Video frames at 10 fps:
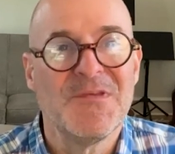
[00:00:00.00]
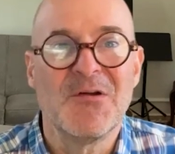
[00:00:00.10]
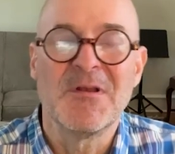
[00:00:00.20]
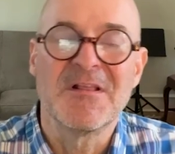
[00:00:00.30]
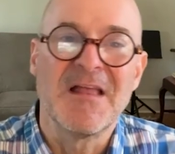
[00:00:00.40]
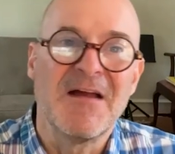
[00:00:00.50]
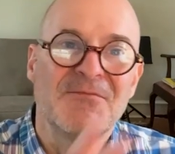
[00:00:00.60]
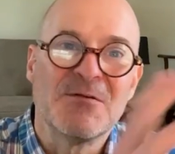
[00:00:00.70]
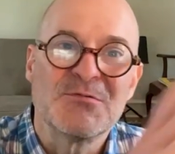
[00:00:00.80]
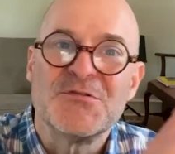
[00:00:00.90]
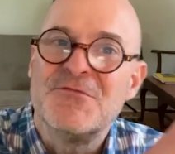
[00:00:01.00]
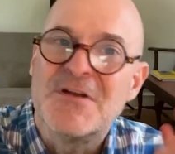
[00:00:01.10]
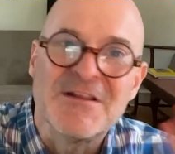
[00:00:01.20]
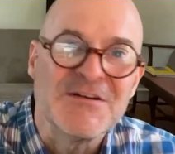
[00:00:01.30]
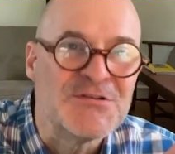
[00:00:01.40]
we left, there was a
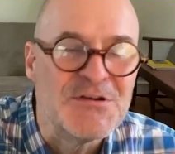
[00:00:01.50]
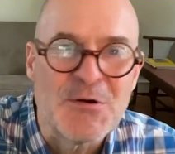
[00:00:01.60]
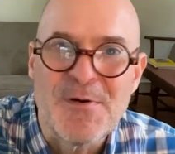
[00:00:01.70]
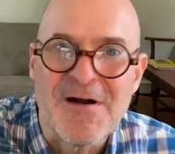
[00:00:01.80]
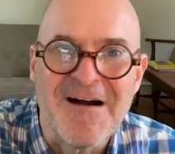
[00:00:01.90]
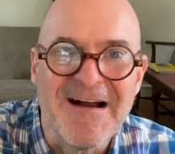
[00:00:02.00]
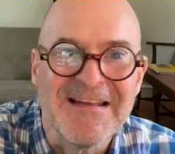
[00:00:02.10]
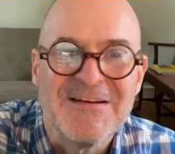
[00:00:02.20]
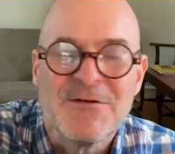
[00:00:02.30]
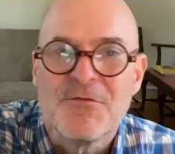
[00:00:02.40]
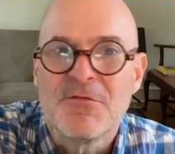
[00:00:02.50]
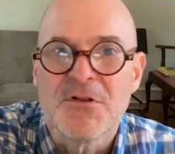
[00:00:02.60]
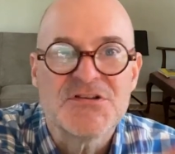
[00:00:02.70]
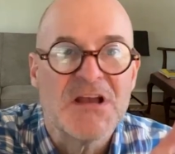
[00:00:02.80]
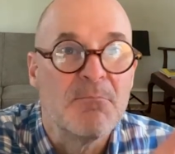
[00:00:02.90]
village nearby, the
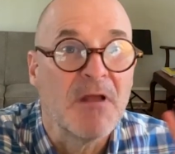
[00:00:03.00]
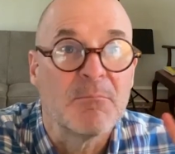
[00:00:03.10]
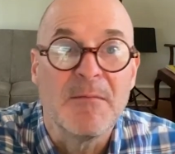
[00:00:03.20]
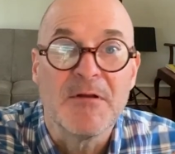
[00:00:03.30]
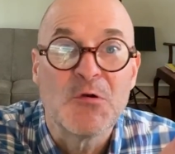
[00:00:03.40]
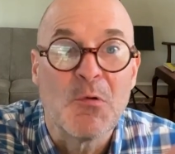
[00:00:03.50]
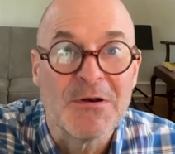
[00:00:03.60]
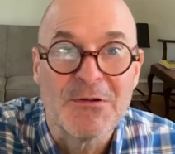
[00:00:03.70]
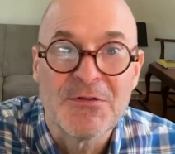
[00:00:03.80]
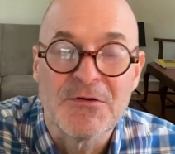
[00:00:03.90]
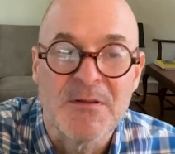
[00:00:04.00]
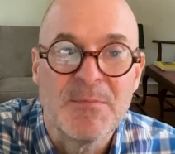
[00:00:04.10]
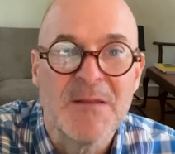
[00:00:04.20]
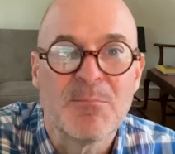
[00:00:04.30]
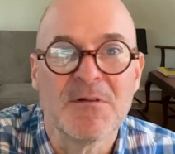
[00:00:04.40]
village had like maybe 20 or 30
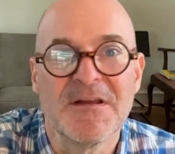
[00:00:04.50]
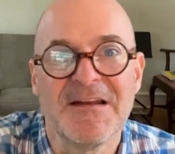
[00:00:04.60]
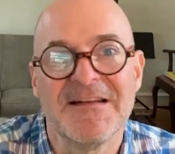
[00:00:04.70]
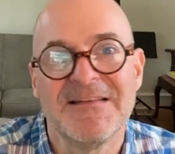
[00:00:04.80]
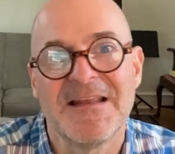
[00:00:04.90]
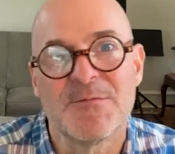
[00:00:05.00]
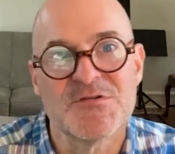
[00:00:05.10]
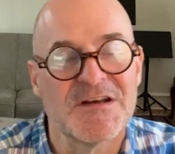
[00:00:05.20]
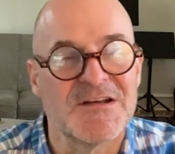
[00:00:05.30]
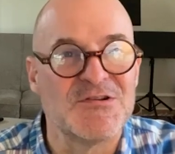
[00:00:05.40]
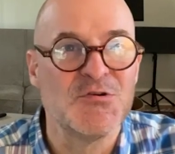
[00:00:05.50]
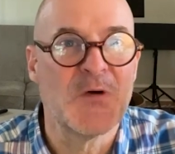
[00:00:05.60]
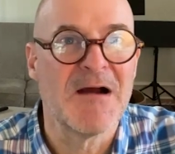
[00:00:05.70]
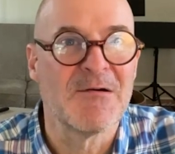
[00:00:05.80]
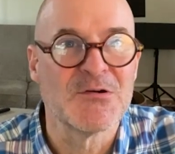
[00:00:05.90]
people in it. And then it was like a
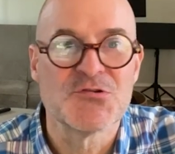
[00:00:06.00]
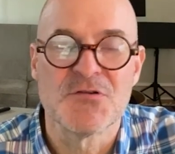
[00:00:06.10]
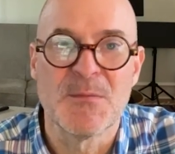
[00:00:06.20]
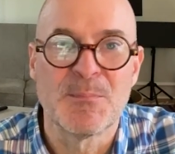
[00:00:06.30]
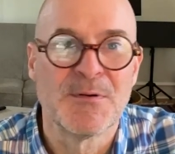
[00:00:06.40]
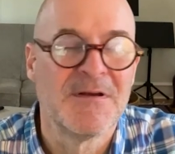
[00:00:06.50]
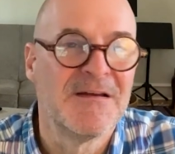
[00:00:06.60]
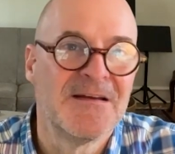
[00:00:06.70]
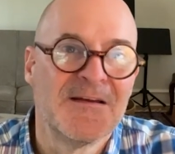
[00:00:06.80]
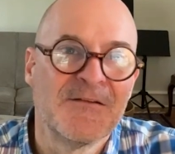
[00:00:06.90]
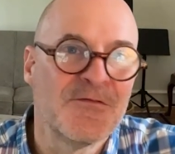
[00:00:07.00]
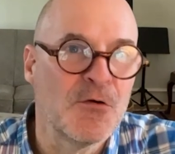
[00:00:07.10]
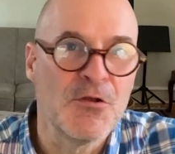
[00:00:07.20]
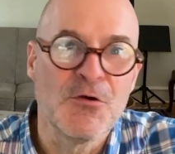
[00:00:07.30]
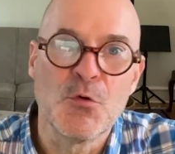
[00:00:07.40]
2-hour trip
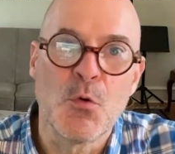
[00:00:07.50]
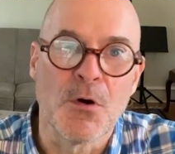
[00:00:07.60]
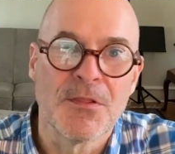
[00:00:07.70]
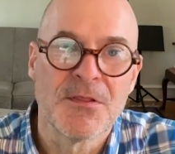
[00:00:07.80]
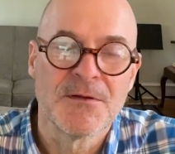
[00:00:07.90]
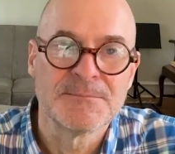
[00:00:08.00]
further north.